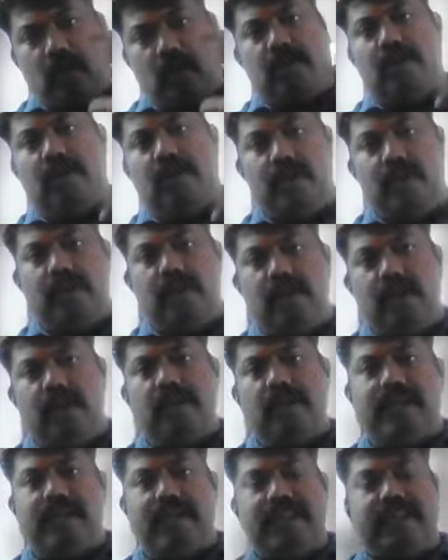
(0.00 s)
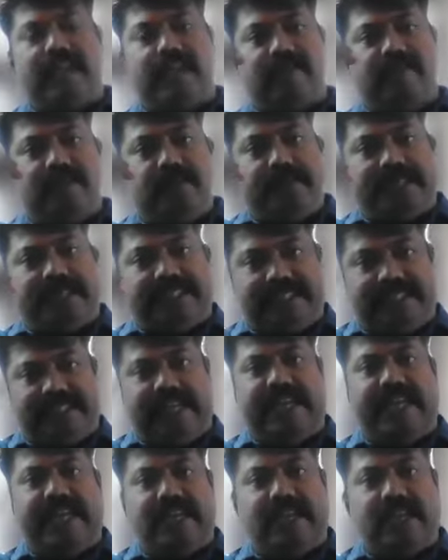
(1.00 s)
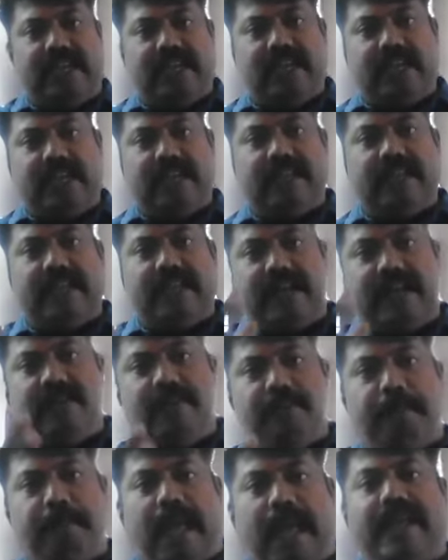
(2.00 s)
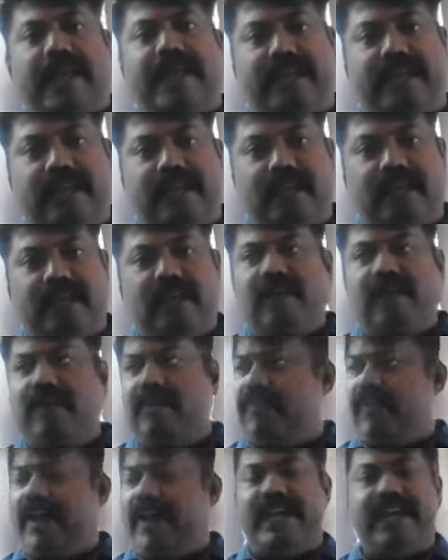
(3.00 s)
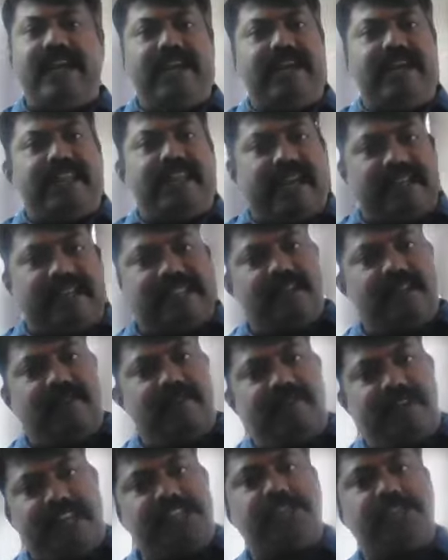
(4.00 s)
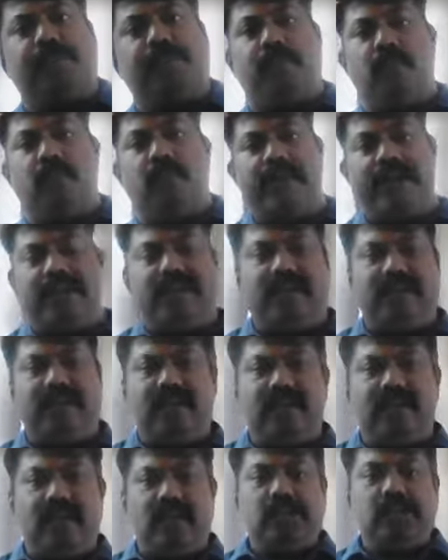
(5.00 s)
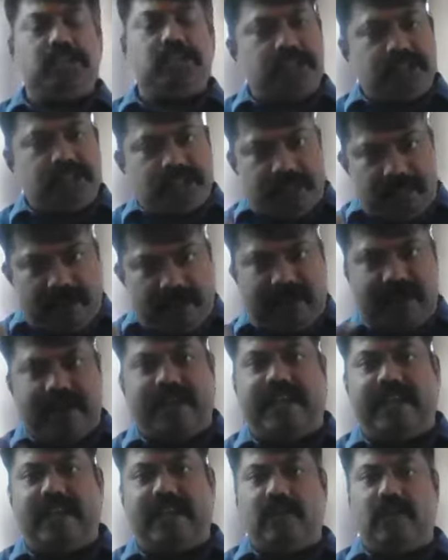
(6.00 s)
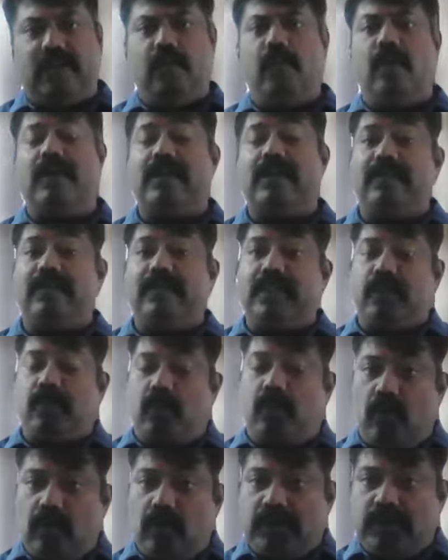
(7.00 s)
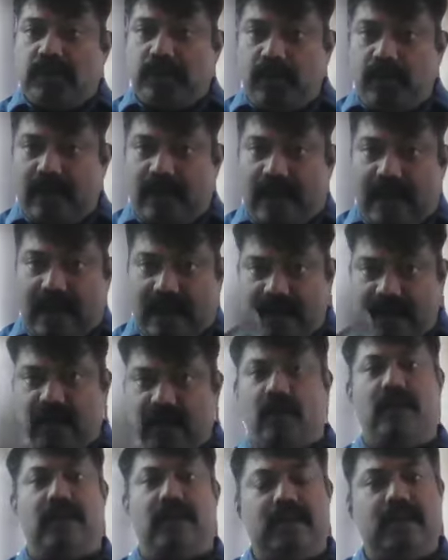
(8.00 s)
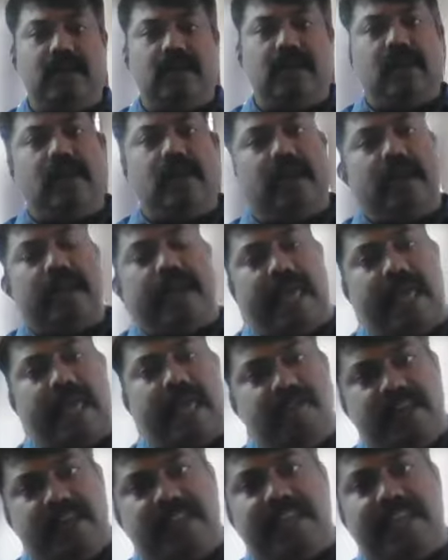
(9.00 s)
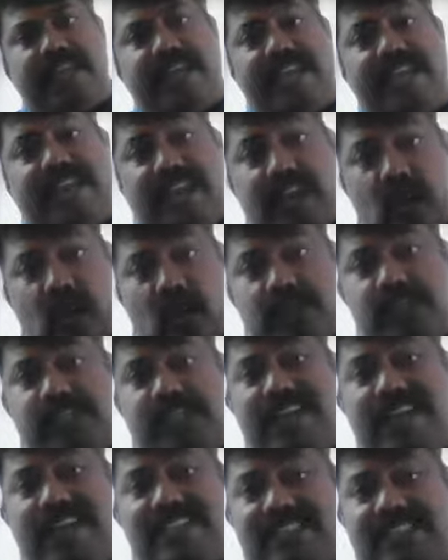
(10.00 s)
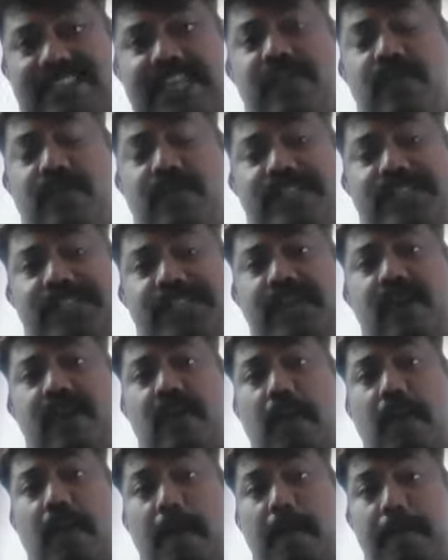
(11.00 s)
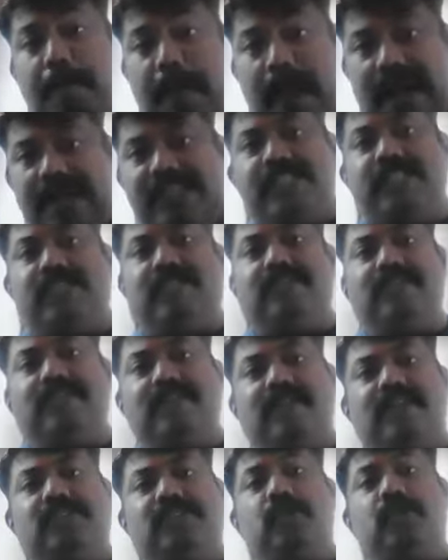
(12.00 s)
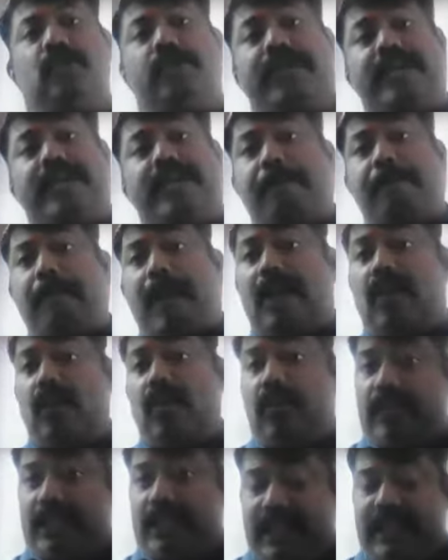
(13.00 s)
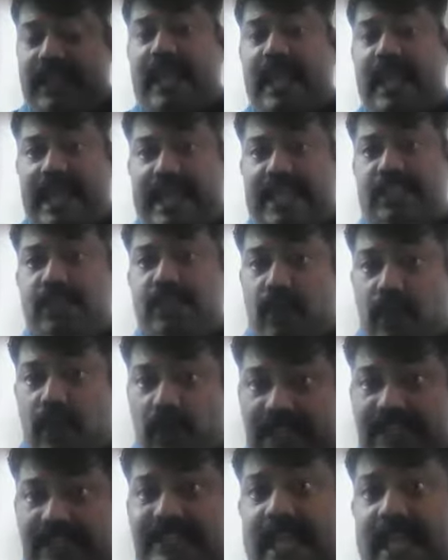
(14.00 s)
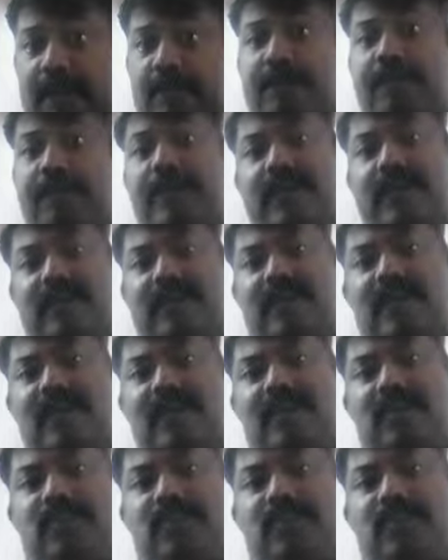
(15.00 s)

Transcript: bottle. Then there will be sealing, then packing. Finally, there is a finished product. So similarly, whatever the course you are afford, everything in a logical sequential fashion. So in a Paleolithic age, what has happened?